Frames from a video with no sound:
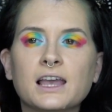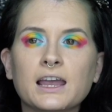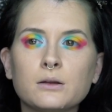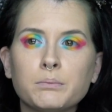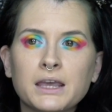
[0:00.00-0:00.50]

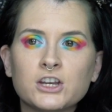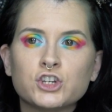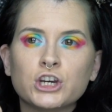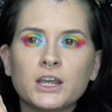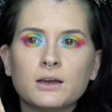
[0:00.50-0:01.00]
and
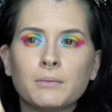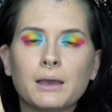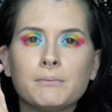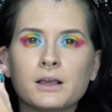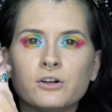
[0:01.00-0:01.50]
pinching my
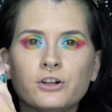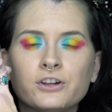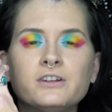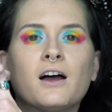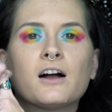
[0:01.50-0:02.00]
middle
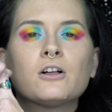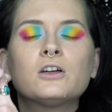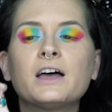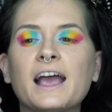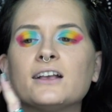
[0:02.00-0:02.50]

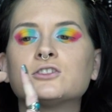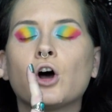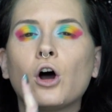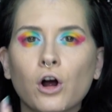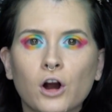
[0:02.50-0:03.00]
knuckle as
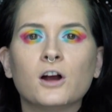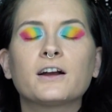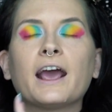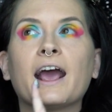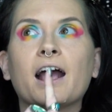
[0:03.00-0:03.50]

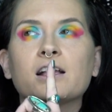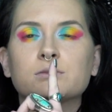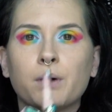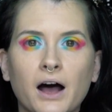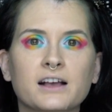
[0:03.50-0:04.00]
hard as
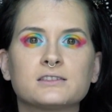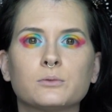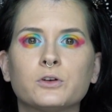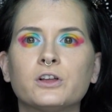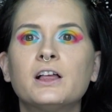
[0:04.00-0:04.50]

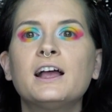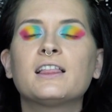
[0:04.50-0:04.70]
possible.